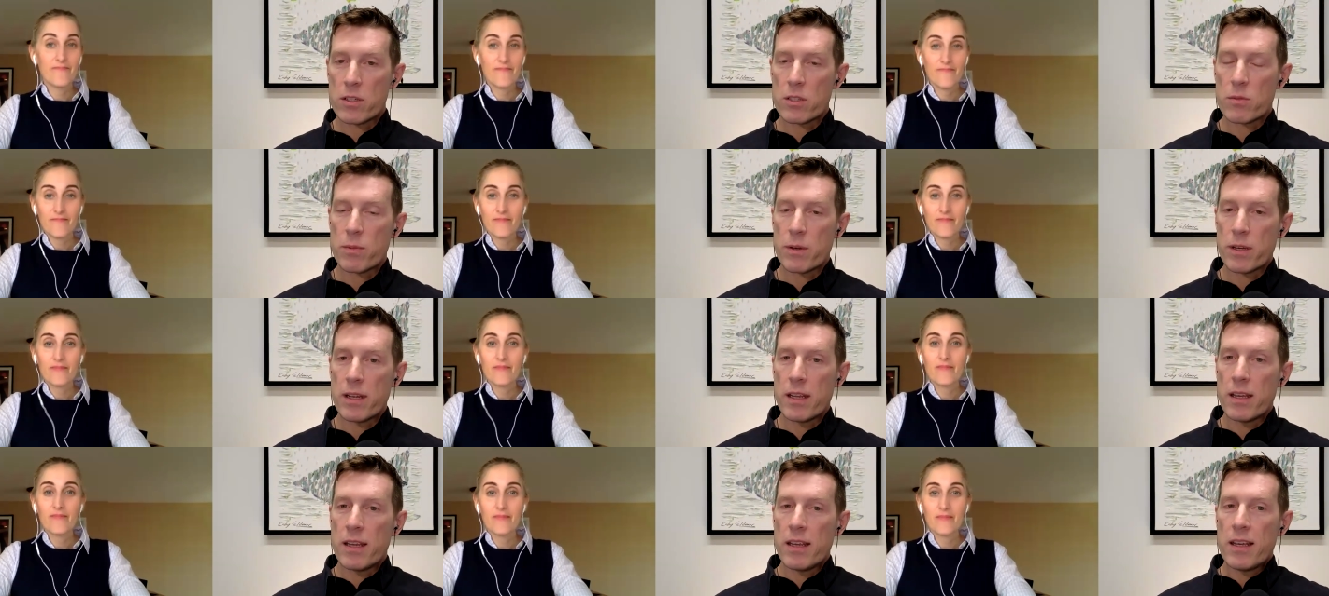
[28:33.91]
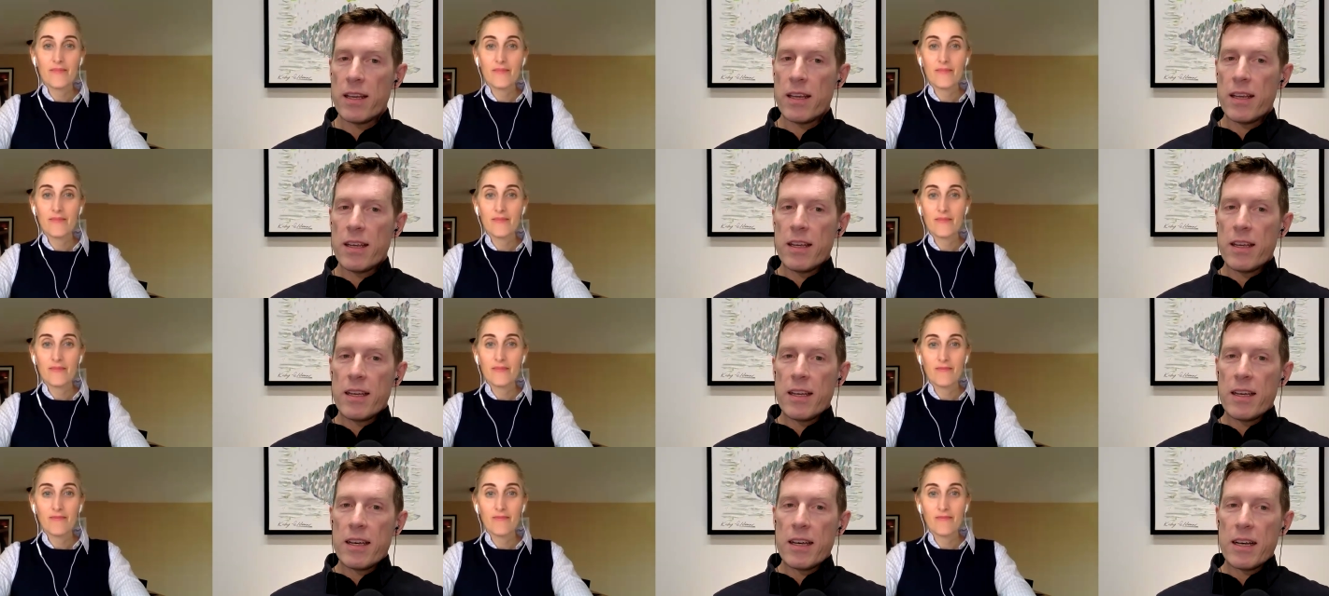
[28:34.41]
Speaker 1: But
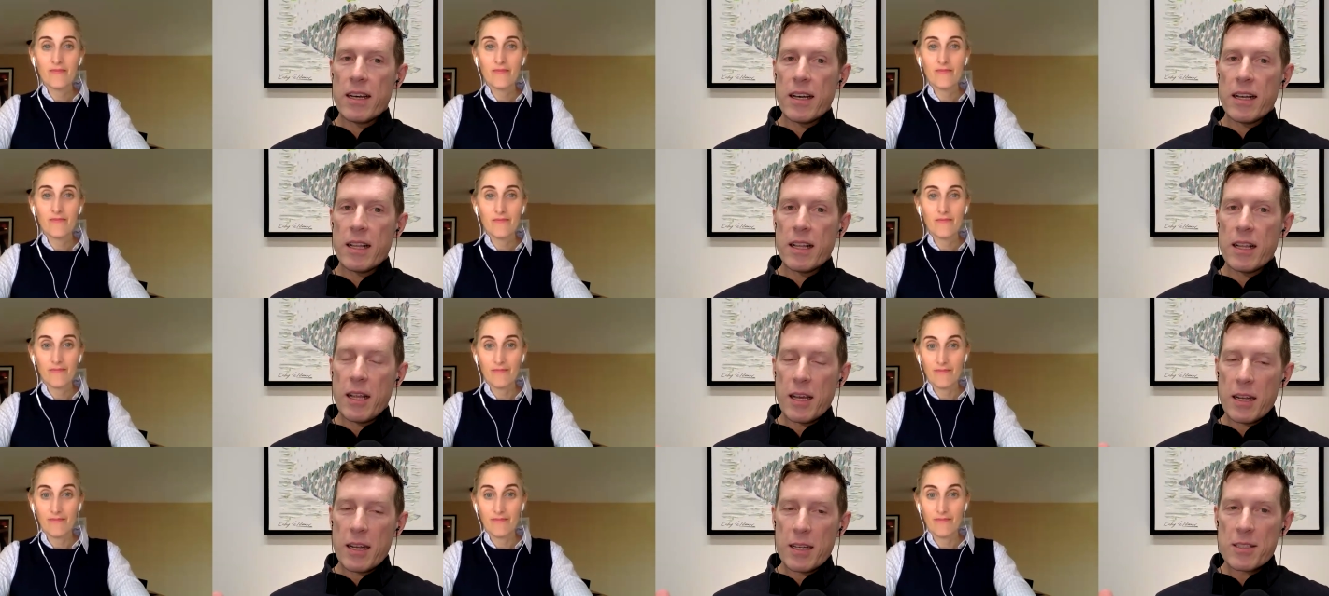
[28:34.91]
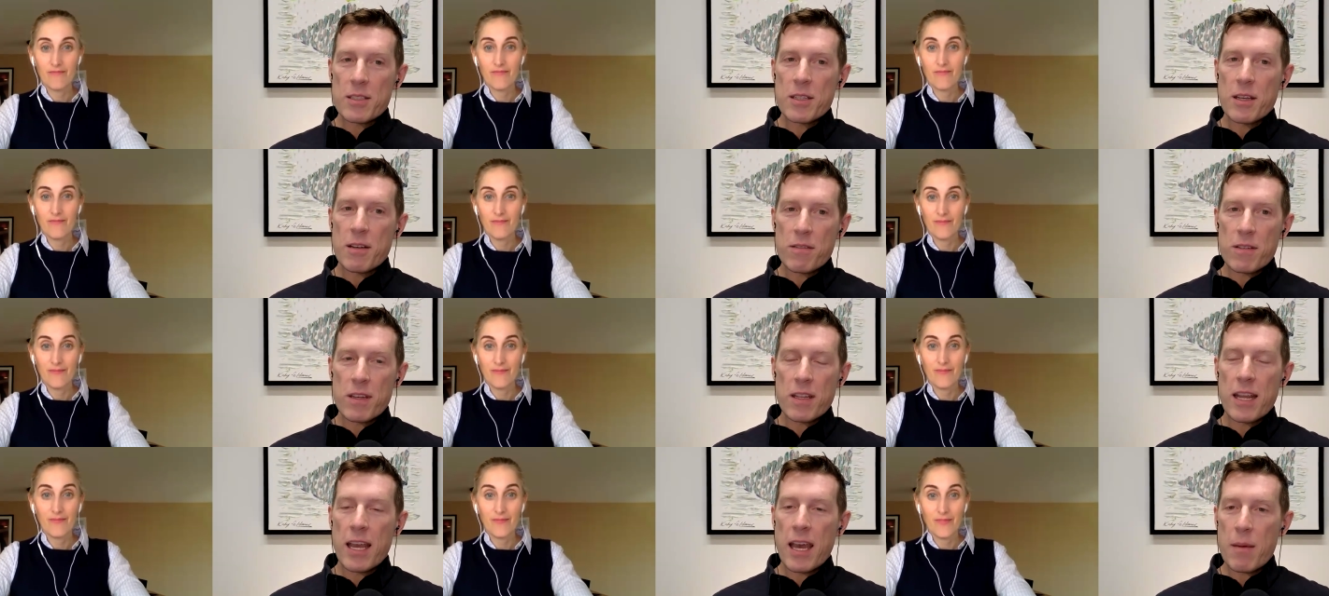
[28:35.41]
a lot of stuff
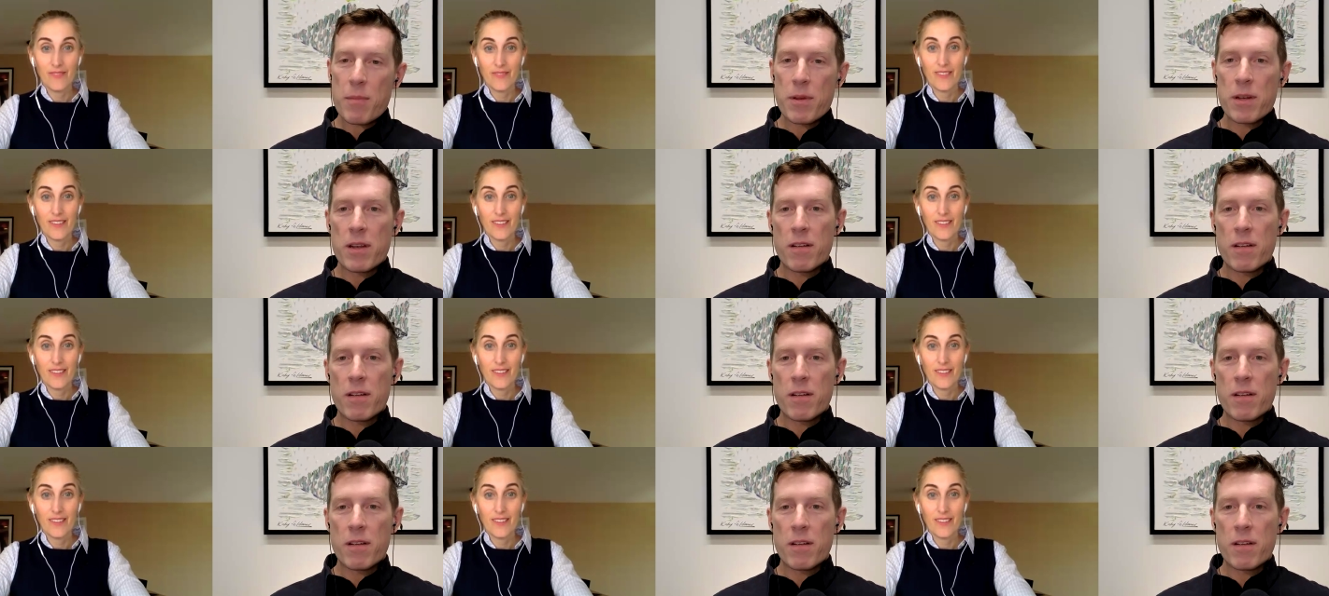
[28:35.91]
can happen